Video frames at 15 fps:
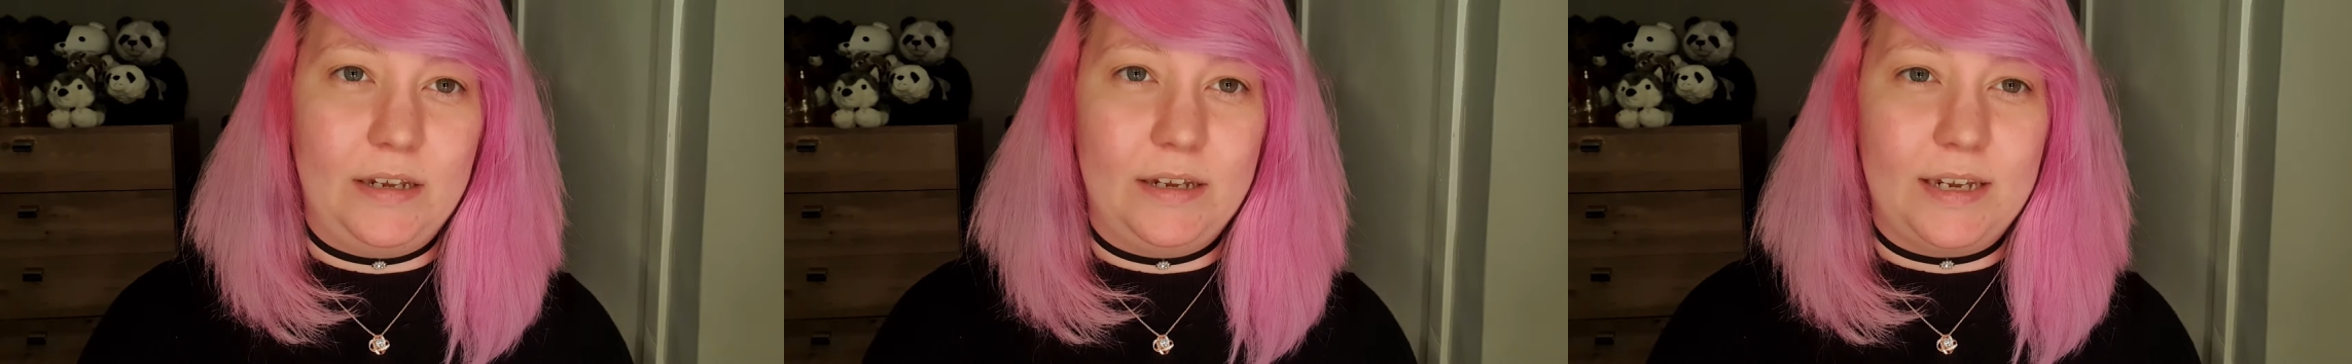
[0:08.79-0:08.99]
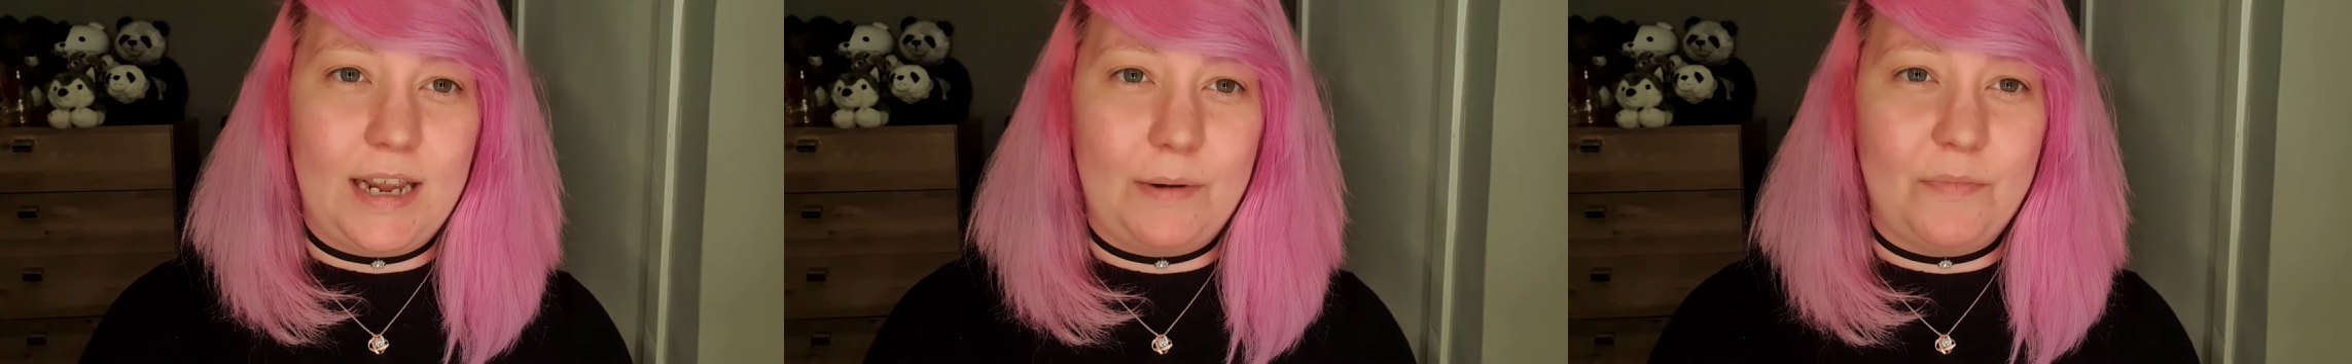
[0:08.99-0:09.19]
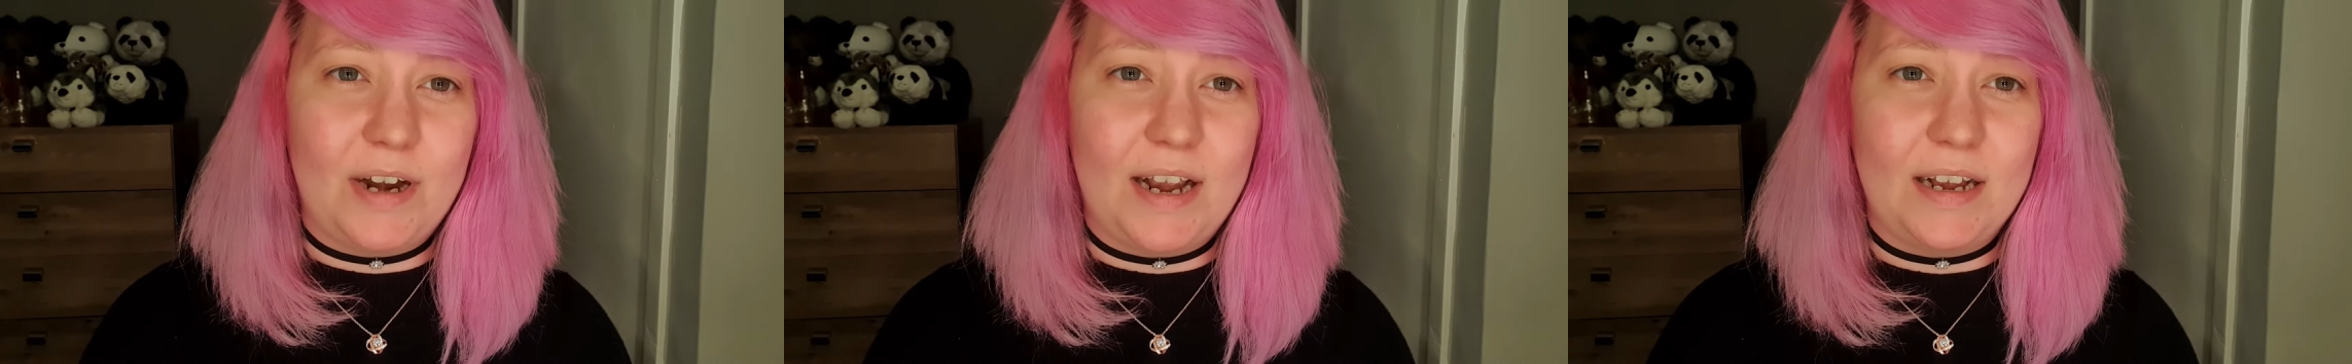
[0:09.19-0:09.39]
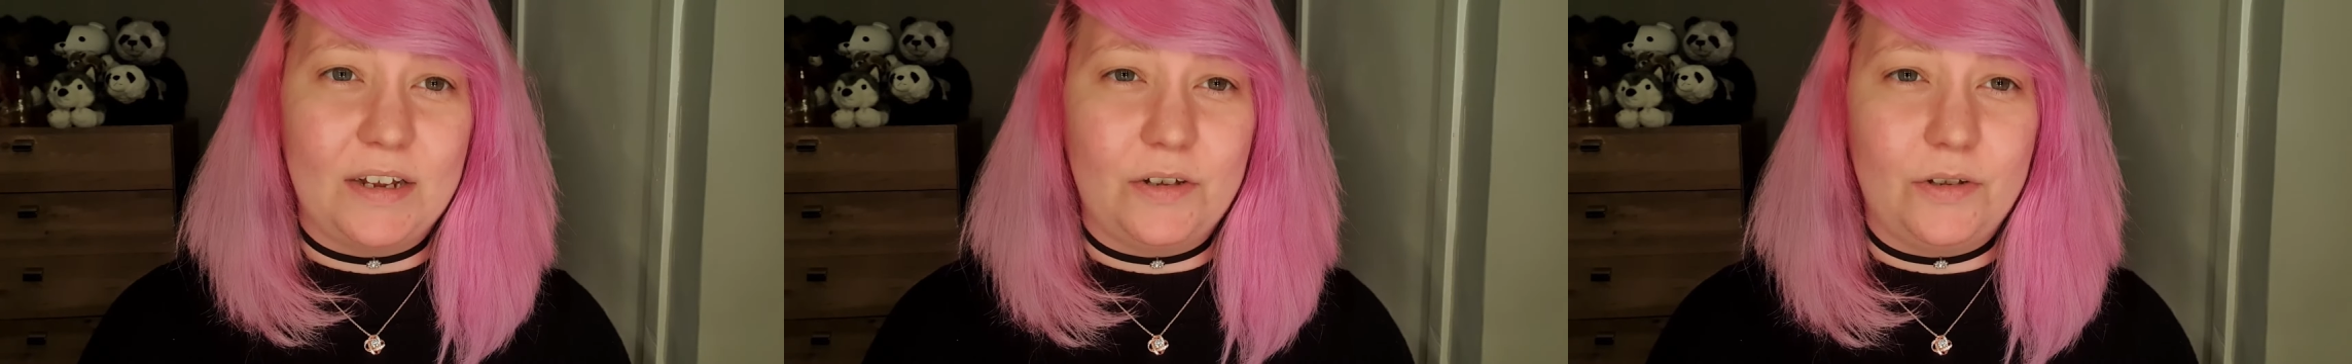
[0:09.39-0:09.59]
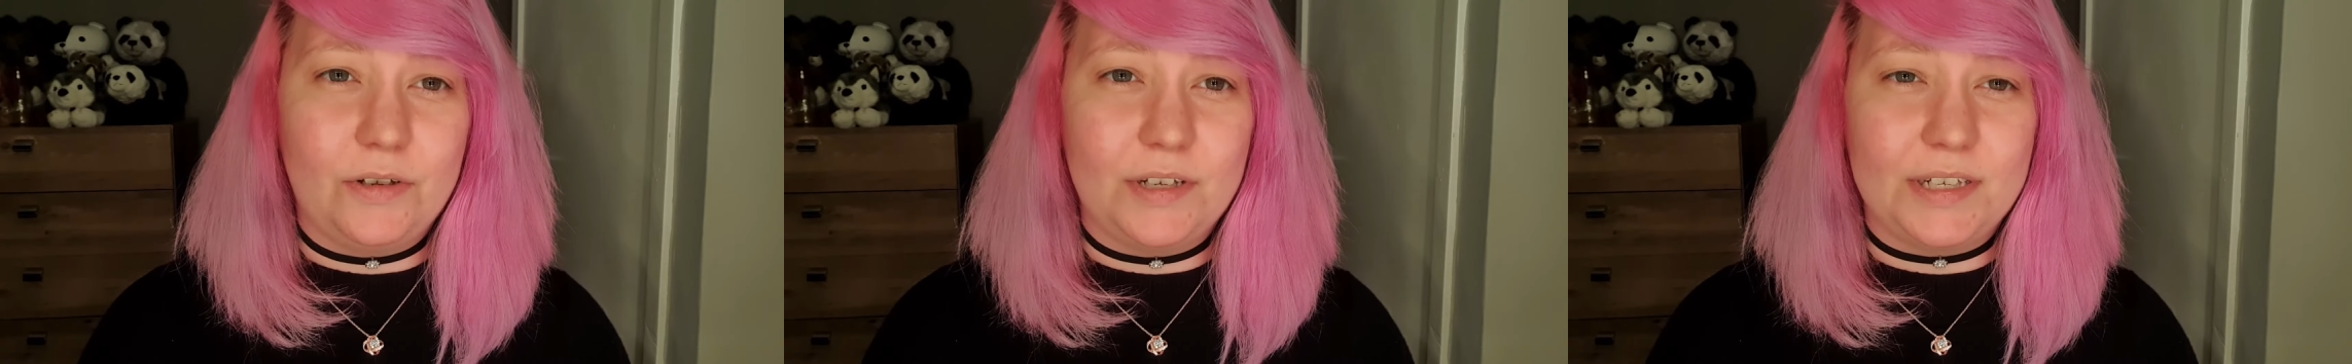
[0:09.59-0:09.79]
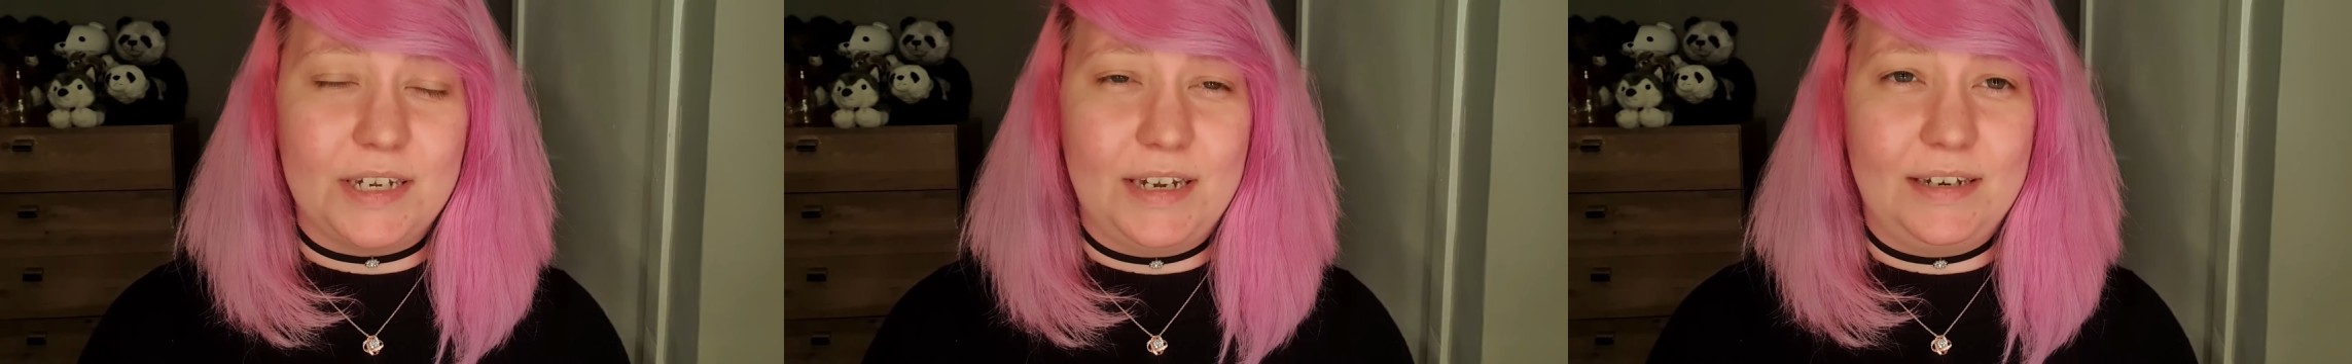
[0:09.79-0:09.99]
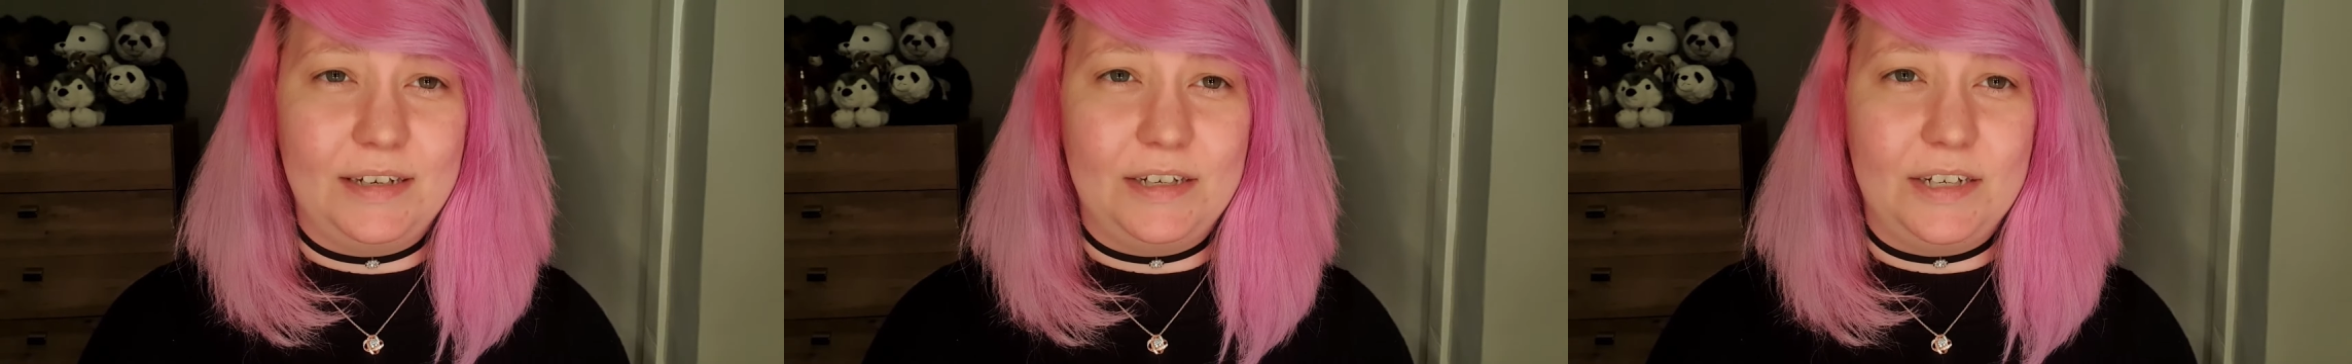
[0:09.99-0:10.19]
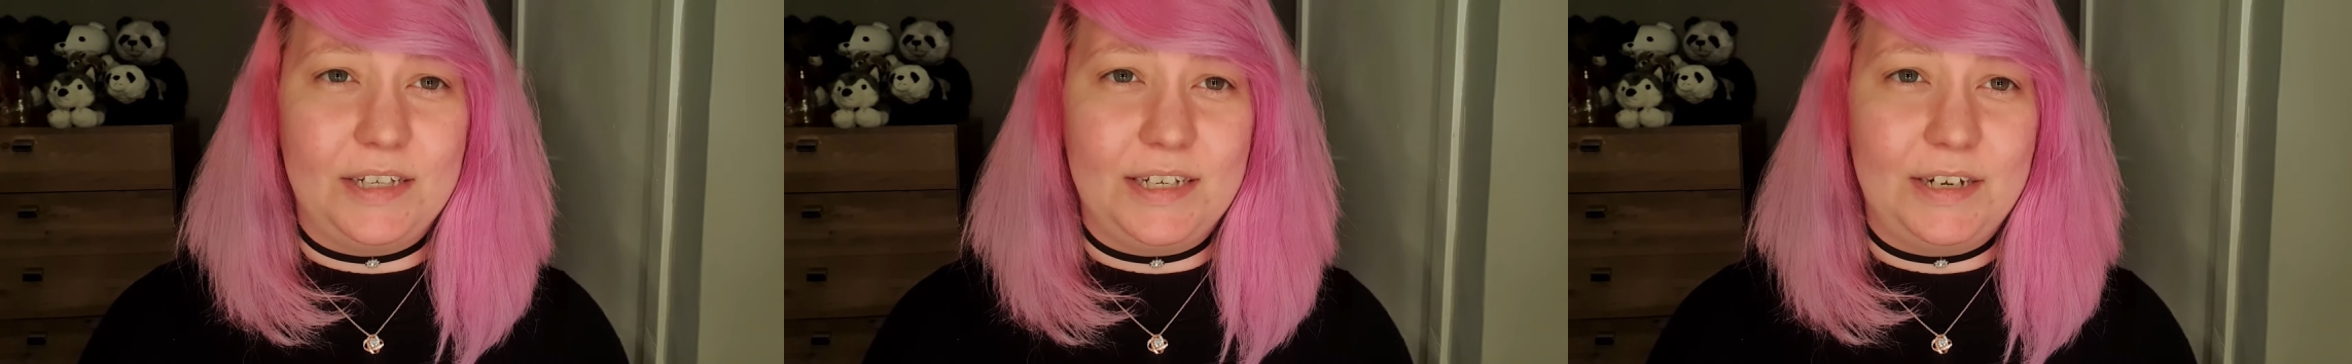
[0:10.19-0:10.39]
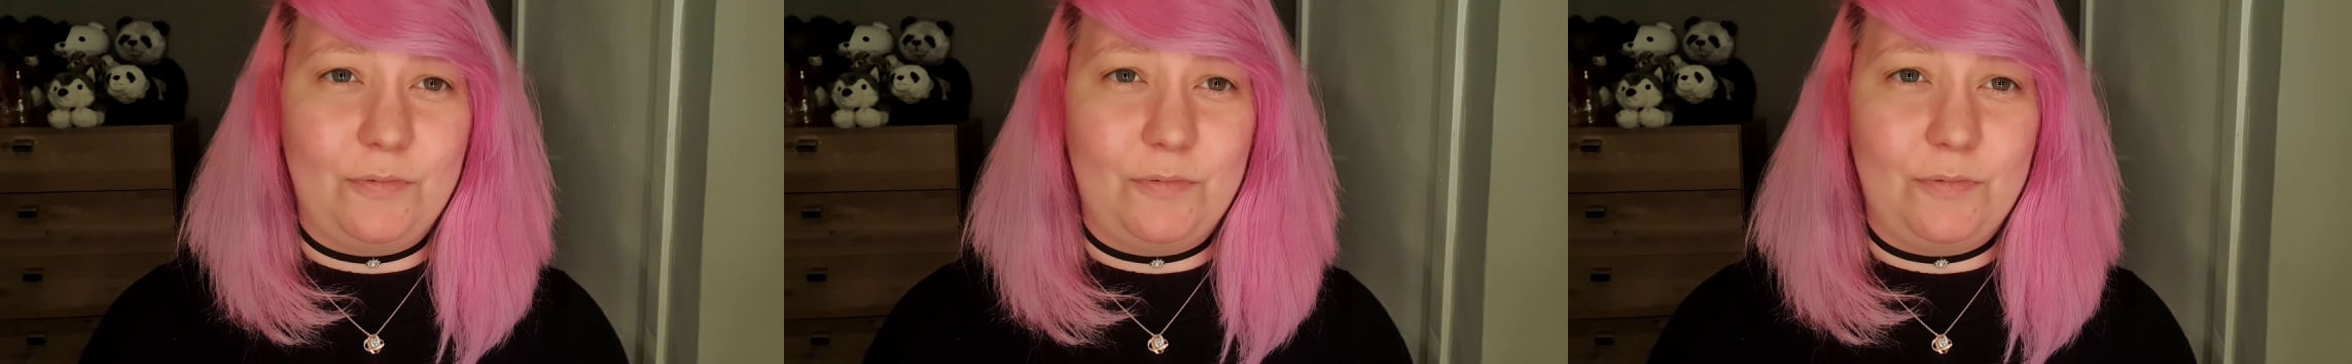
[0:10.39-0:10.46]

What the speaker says: camera angles and to see